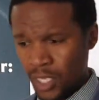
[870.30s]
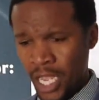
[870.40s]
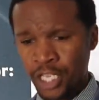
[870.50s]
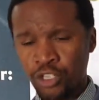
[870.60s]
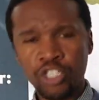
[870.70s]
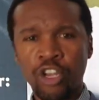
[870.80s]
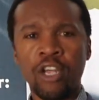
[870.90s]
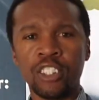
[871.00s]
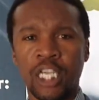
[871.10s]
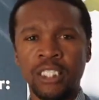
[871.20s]
And so it's
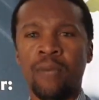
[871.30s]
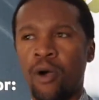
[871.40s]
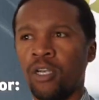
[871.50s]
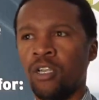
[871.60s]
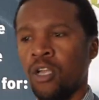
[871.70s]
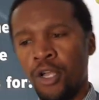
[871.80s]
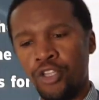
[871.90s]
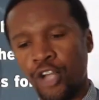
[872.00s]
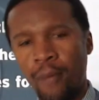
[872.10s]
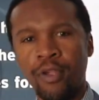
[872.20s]
not just about
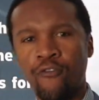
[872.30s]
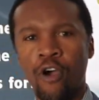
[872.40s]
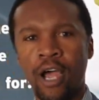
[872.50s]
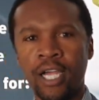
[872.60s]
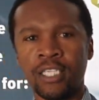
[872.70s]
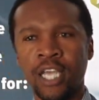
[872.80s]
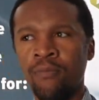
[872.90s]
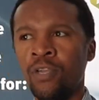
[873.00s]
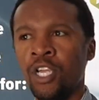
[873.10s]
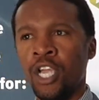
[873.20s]
you come in for an eye
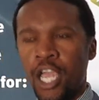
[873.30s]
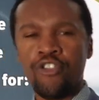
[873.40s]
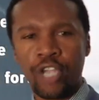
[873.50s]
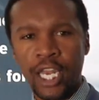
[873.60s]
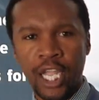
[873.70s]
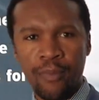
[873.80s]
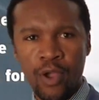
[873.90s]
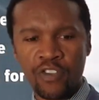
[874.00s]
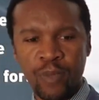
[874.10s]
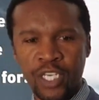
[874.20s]
exam and you're getting a
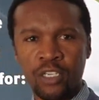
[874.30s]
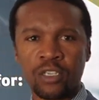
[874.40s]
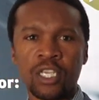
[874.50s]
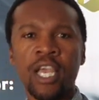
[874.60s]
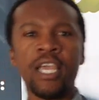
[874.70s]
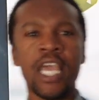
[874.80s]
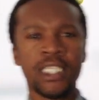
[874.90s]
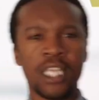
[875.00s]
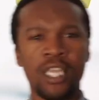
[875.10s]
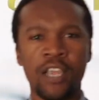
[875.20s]
pair of spectacles.
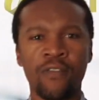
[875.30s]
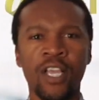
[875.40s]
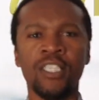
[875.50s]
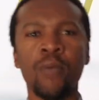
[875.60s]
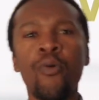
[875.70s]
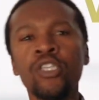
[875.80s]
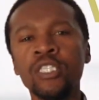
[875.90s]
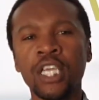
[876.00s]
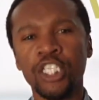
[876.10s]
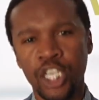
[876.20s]
Here's the thing, the person
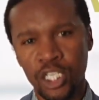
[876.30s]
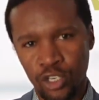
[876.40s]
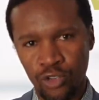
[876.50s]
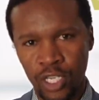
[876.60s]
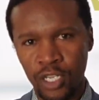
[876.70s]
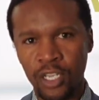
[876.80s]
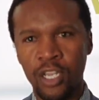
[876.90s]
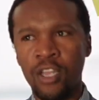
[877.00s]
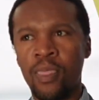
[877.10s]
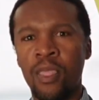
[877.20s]
that is just looking
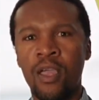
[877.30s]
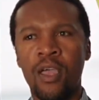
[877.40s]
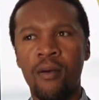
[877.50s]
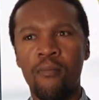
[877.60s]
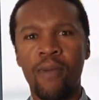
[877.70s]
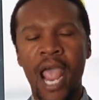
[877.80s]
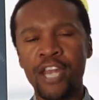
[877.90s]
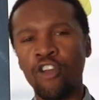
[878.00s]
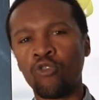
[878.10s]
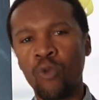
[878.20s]

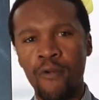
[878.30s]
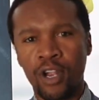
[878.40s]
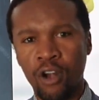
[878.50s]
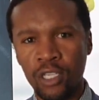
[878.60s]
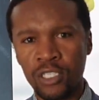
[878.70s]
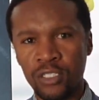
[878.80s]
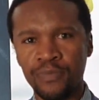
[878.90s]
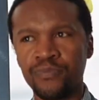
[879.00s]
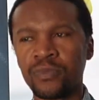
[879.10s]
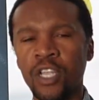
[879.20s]
and not wearing glasses,
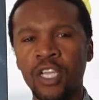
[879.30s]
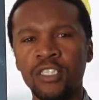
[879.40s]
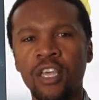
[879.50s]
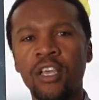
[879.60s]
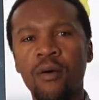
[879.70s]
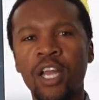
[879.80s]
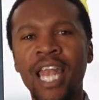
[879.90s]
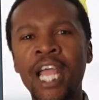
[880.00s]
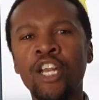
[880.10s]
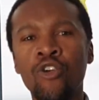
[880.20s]
the
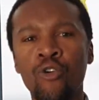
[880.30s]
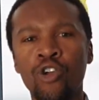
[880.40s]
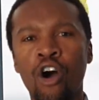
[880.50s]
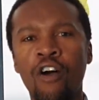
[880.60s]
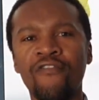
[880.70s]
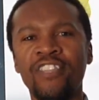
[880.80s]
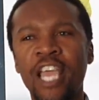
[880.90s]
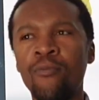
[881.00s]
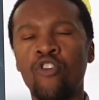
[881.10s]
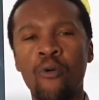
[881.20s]
likelihood of
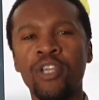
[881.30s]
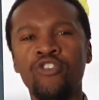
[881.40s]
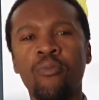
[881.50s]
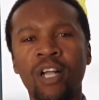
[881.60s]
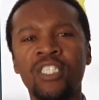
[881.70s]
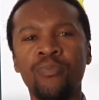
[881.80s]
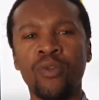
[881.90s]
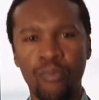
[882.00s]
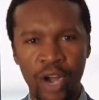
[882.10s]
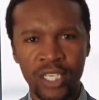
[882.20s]
them going to multiple
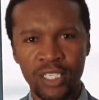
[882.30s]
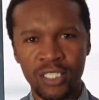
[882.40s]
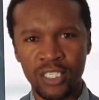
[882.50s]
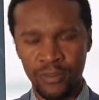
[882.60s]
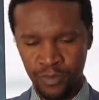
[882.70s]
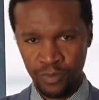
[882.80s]
practices